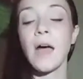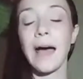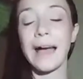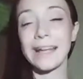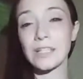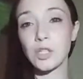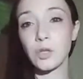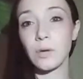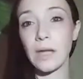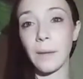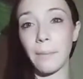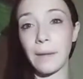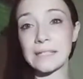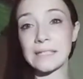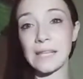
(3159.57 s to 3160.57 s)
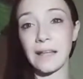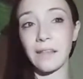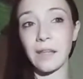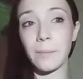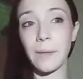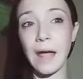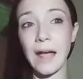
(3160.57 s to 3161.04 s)
I do get my
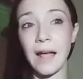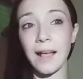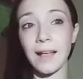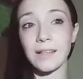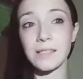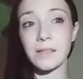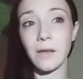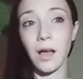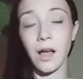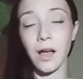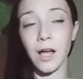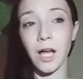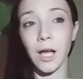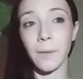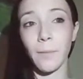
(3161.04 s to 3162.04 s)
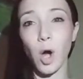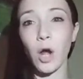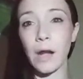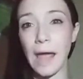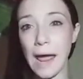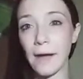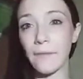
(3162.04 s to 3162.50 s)
saline bags on
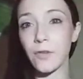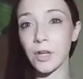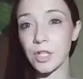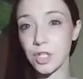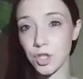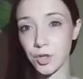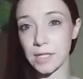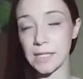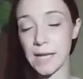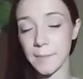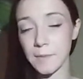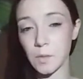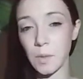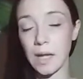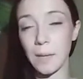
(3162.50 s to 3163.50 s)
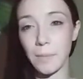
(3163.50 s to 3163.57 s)
average 3 times a week,